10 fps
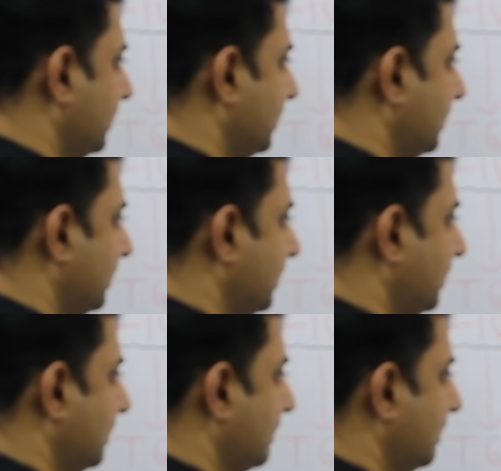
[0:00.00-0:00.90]

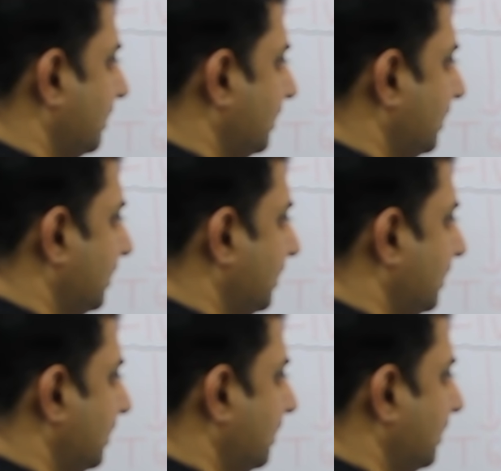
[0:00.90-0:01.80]

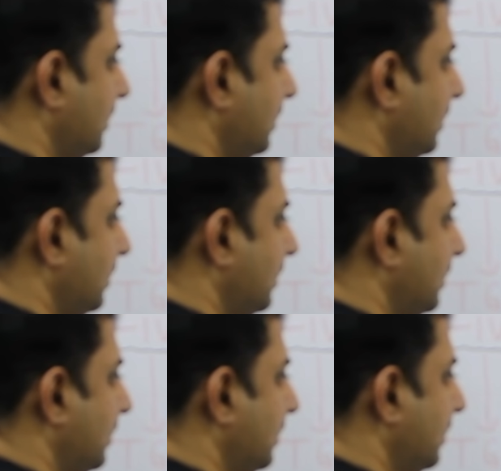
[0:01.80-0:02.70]

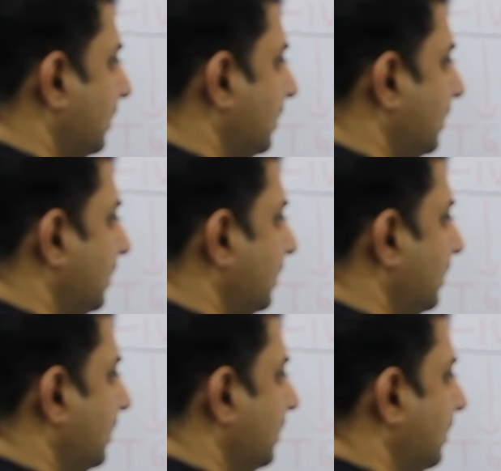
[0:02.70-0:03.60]

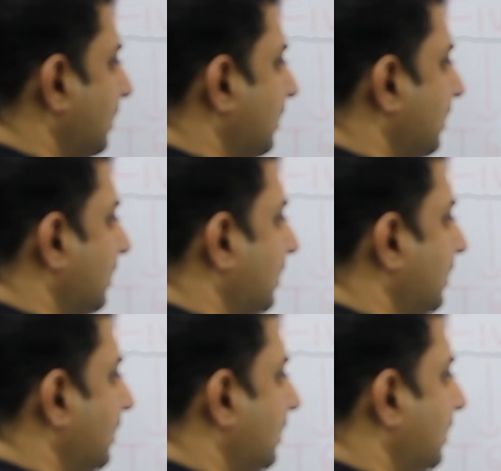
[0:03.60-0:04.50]

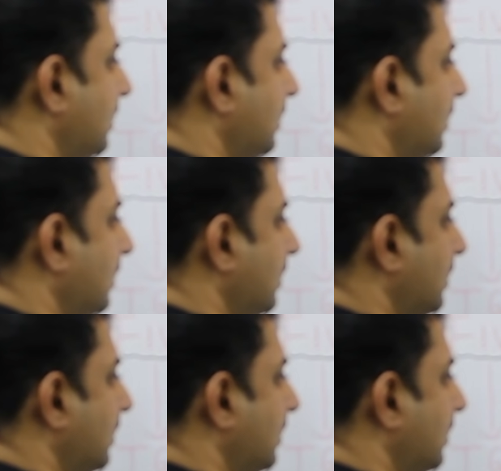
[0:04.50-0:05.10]
(silence)